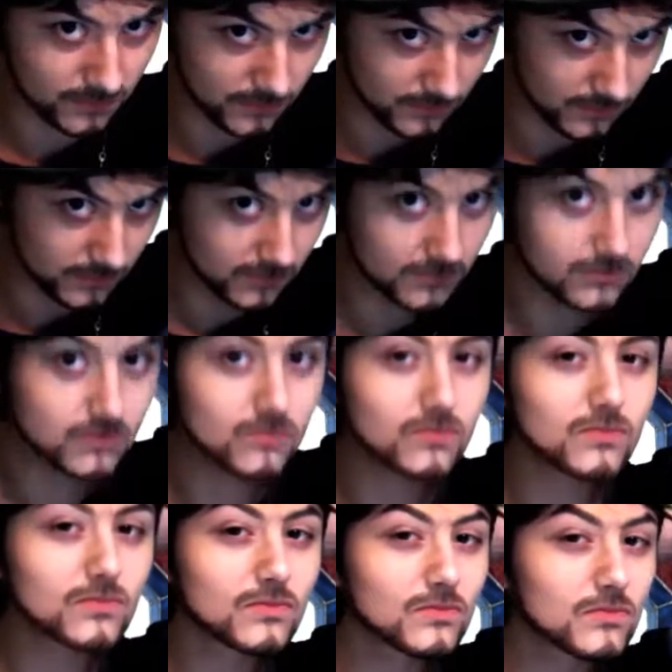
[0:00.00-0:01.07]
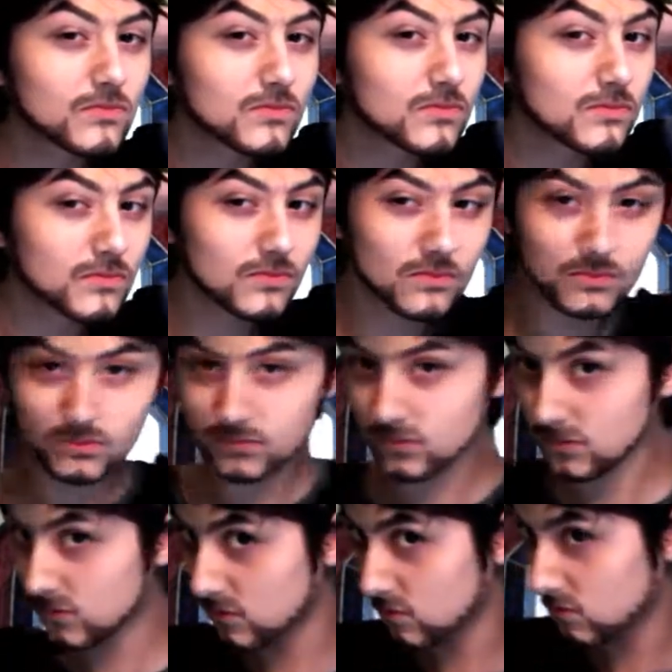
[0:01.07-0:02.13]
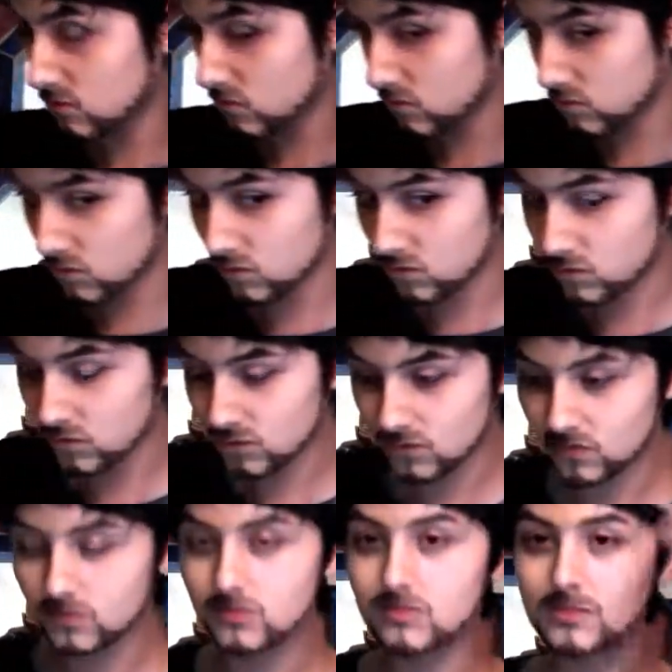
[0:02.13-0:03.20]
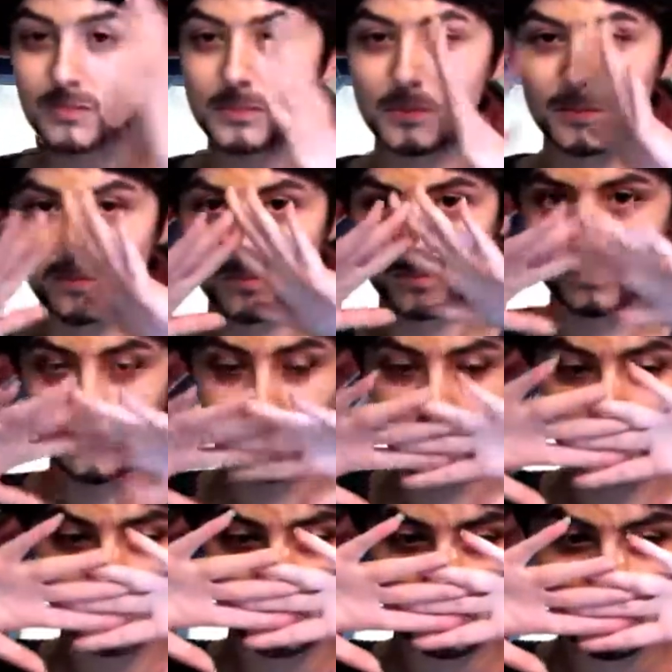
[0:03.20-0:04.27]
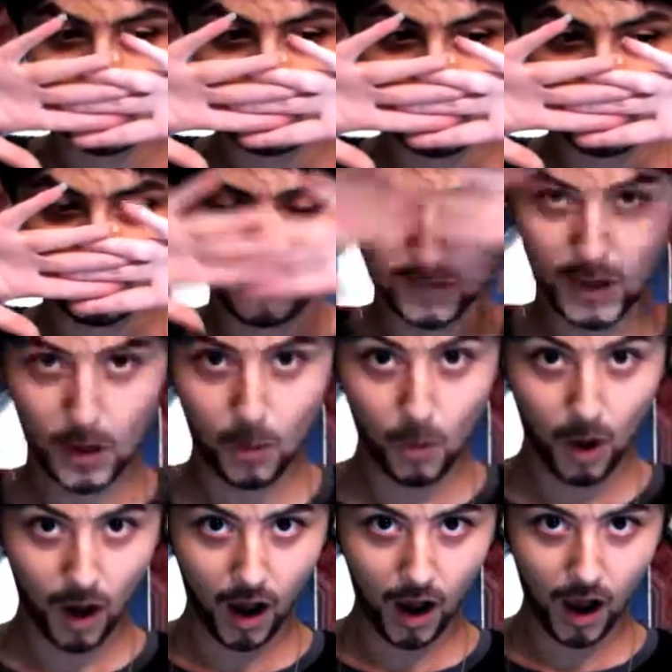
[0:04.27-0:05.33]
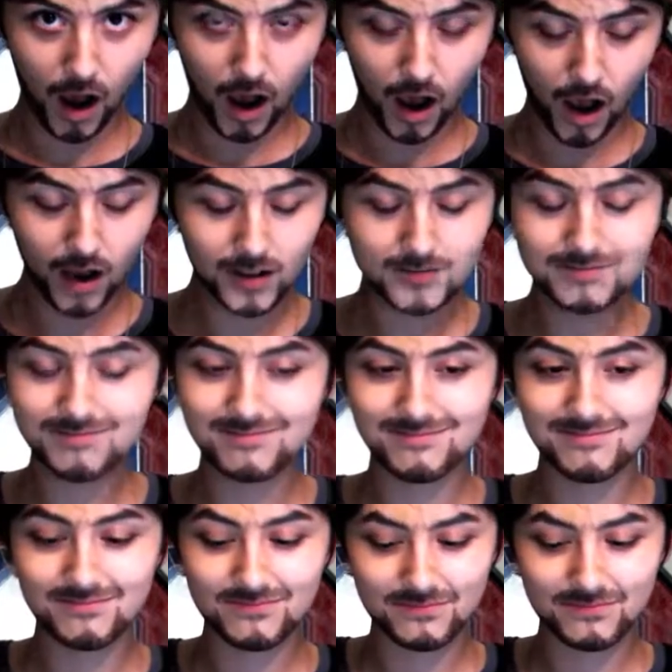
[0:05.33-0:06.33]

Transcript: And here's more posing and the great hat that I bought on fanfiber dot com slash Jacksepticeye.